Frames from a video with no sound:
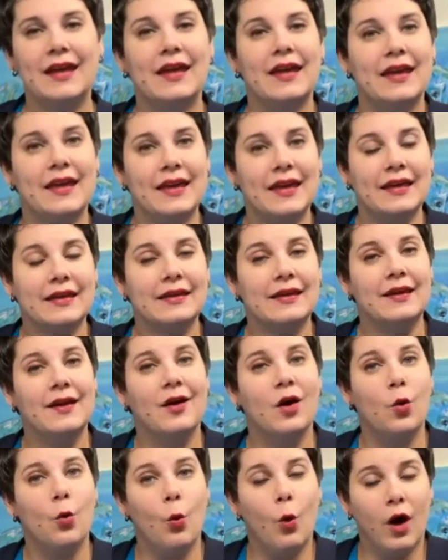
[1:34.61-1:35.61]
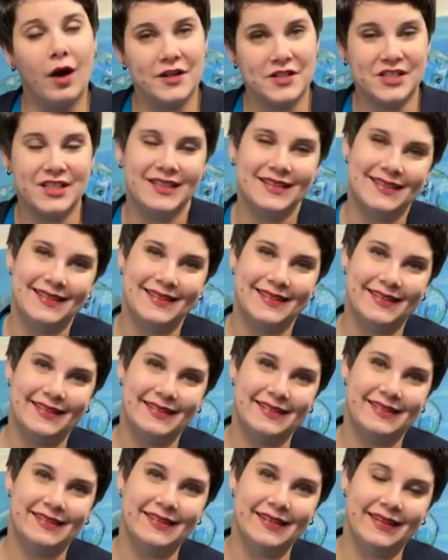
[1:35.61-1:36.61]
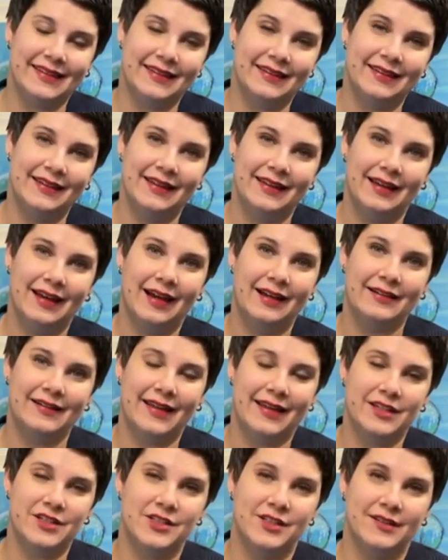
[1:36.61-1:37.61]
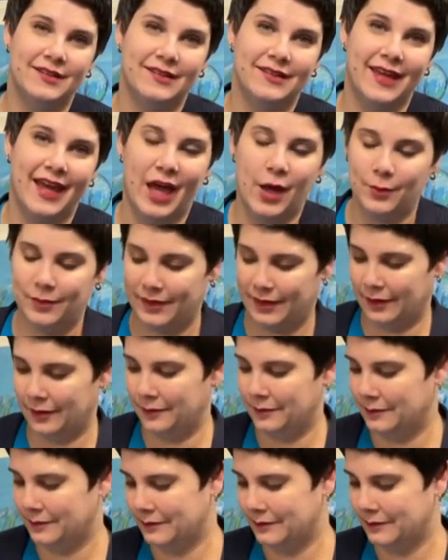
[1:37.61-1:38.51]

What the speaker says: in Washington, D.C., our nation's capital.